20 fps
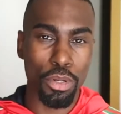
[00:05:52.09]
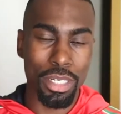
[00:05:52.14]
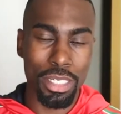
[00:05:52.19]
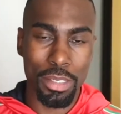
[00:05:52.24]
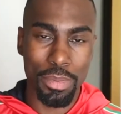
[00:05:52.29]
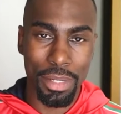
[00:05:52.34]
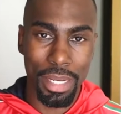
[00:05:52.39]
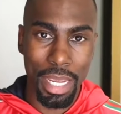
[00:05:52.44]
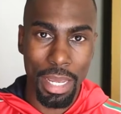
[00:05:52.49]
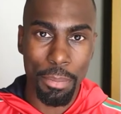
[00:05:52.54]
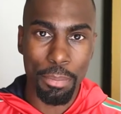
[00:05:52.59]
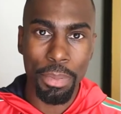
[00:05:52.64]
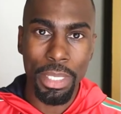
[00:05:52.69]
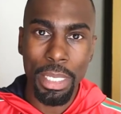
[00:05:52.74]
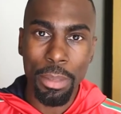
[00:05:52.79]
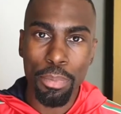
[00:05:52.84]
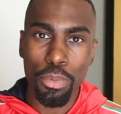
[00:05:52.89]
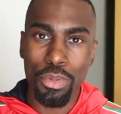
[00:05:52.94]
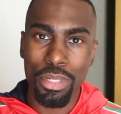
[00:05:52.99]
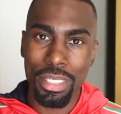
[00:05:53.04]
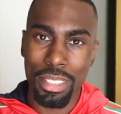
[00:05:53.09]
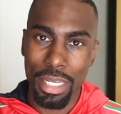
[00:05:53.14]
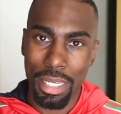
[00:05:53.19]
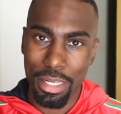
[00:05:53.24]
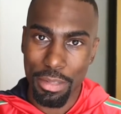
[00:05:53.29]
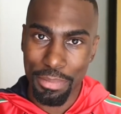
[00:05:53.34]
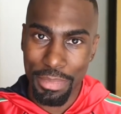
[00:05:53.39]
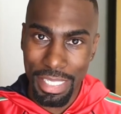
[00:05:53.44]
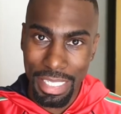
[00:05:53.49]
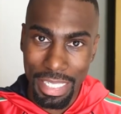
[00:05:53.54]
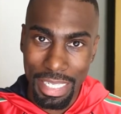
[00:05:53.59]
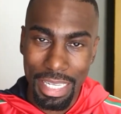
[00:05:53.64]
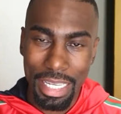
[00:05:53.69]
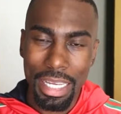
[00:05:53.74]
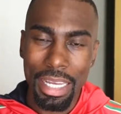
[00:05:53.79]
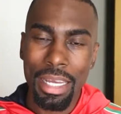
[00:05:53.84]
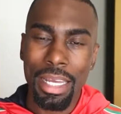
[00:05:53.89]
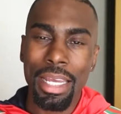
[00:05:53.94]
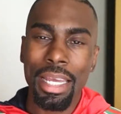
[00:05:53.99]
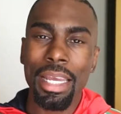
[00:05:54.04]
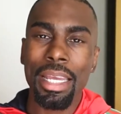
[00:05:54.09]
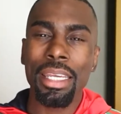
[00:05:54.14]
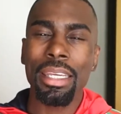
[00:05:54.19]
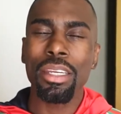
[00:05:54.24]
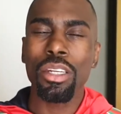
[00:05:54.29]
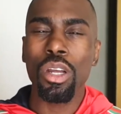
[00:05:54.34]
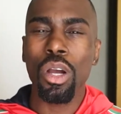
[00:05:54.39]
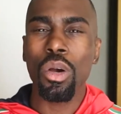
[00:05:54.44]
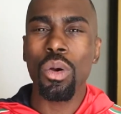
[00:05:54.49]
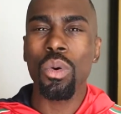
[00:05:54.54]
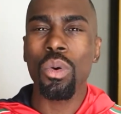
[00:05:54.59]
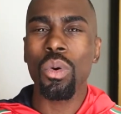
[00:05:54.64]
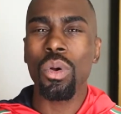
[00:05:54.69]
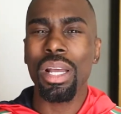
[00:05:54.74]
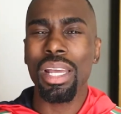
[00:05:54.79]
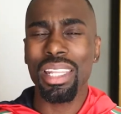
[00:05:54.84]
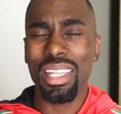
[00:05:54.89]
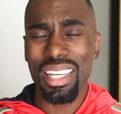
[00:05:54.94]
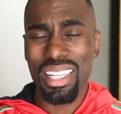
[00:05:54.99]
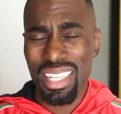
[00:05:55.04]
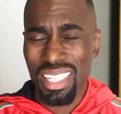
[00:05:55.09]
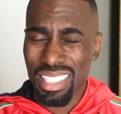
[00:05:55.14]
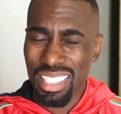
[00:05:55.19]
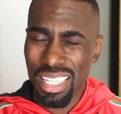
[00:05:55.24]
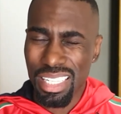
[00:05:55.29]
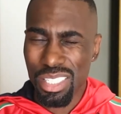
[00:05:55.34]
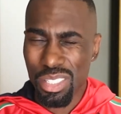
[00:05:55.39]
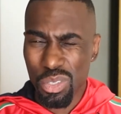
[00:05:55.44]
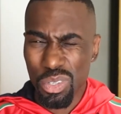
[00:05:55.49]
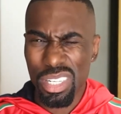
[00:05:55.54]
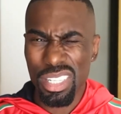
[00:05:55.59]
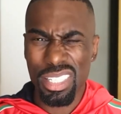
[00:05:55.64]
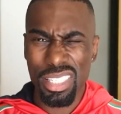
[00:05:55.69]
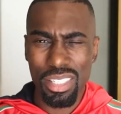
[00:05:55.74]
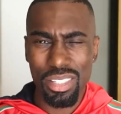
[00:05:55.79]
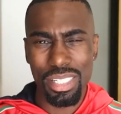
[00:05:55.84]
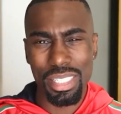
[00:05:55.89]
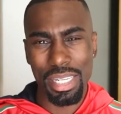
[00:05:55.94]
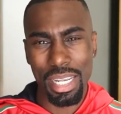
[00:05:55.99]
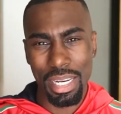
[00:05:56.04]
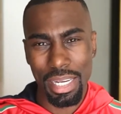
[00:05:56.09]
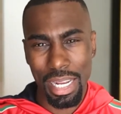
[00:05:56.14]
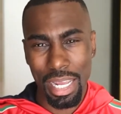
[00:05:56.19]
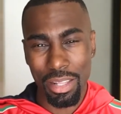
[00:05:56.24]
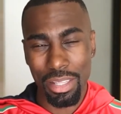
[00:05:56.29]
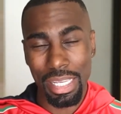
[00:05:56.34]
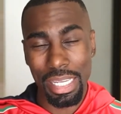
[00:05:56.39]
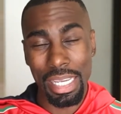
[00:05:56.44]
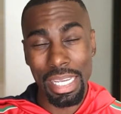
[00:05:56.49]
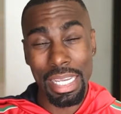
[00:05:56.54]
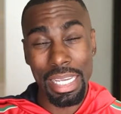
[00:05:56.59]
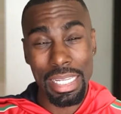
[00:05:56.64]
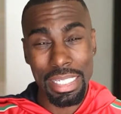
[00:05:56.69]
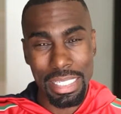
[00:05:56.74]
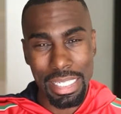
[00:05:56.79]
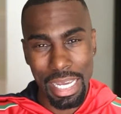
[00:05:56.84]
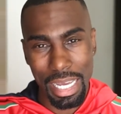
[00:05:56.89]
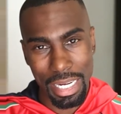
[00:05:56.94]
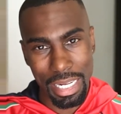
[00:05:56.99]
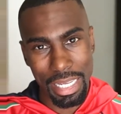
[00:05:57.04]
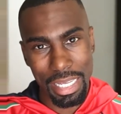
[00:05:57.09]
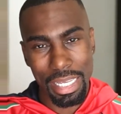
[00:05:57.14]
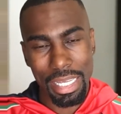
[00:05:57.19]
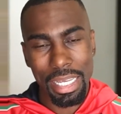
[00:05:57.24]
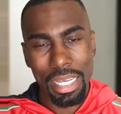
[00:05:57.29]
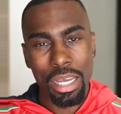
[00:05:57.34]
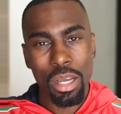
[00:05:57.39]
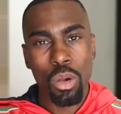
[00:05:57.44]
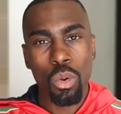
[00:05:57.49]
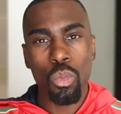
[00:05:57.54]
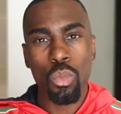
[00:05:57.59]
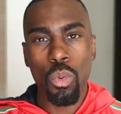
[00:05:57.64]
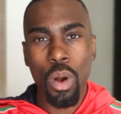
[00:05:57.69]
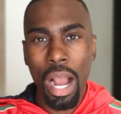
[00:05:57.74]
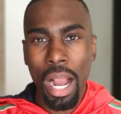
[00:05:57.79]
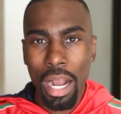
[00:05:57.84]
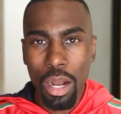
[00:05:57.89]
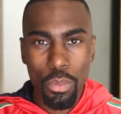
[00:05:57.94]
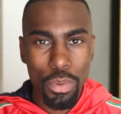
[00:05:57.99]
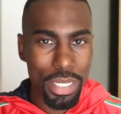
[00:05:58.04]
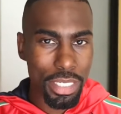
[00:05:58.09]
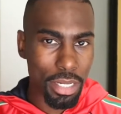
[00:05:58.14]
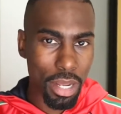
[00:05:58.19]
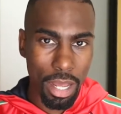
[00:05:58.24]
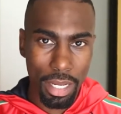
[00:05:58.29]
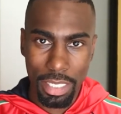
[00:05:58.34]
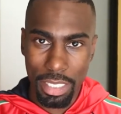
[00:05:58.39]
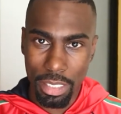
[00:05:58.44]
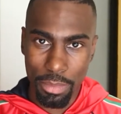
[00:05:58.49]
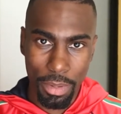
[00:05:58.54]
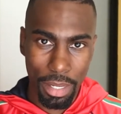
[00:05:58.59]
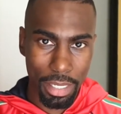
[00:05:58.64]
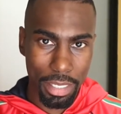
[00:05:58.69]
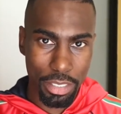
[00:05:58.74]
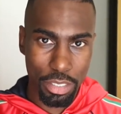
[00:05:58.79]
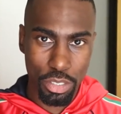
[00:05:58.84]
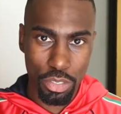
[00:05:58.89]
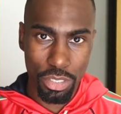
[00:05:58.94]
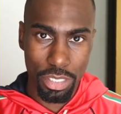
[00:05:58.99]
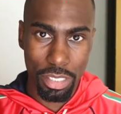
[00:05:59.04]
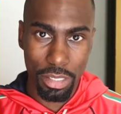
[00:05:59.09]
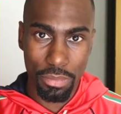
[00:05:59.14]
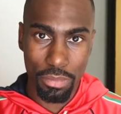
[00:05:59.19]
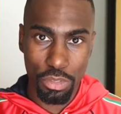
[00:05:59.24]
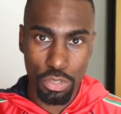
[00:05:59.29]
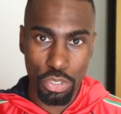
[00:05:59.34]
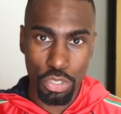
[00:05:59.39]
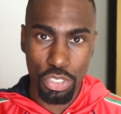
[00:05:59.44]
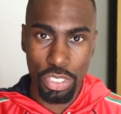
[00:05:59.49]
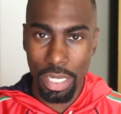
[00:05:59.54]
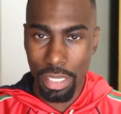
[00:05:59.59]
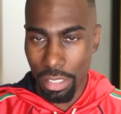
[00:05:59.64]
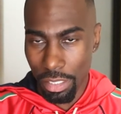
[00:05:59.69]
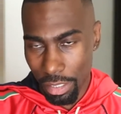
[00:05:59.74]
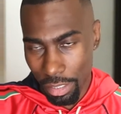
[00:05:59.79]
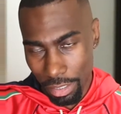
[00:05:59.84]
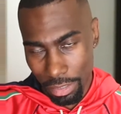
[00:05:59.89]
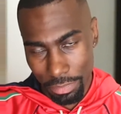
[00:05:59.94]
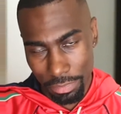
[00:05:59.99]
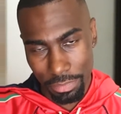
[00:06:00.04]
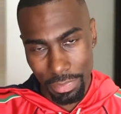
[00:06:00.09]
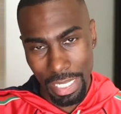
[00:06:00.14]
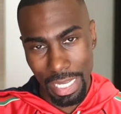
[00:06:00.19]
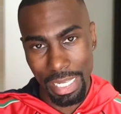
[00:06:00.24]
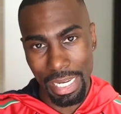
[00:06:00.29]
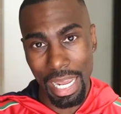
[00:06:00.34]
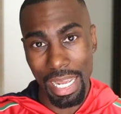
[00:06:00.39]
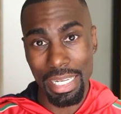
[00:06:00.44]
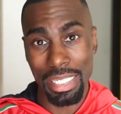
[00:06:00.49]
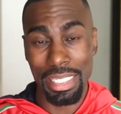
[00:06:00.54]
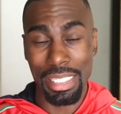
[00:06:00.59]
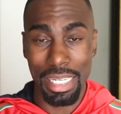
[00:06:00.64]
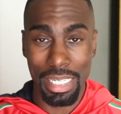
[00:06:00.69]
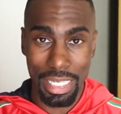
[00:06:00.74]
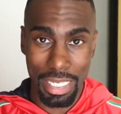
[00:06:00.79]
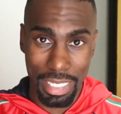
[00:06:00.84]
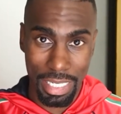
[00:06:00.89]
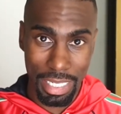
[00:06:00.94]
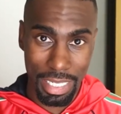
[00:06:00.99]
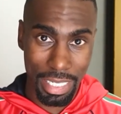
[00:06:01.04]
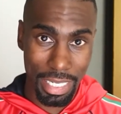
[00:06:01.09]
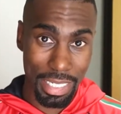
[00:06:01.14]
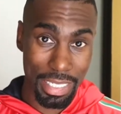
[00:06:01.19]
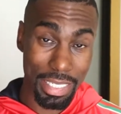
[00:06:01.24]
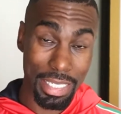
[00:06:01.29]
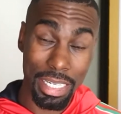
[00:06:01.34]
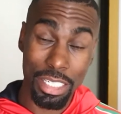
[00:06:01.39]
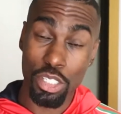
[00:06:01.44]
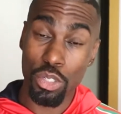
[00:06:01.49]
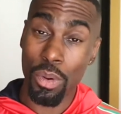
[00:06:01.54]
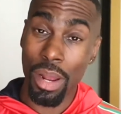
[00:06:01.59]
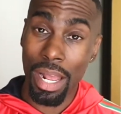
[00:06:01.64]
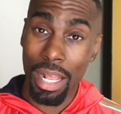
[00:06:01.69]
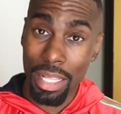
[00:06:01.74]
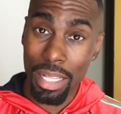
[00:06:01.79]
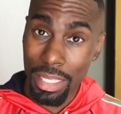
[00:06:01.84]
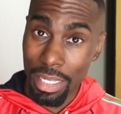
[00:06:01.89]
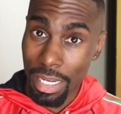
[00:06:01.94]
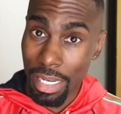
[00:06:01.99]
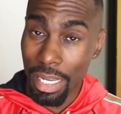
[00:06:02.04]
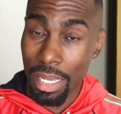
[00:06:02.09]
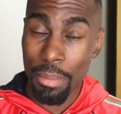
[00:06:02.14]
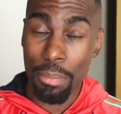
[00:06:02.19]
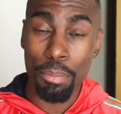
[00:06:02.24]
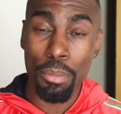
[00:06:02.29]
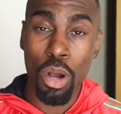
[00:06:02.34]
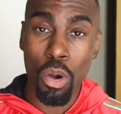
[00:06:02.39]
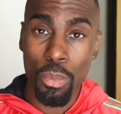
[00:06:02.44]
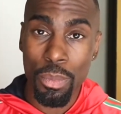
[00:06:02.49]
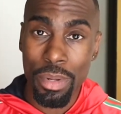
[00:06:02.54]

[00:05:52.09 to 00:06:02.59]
when the protests began, people would say to me, you know, and they sort of still say it now, they hint at it. Why are we talking about issues of gender and identity and sexuality in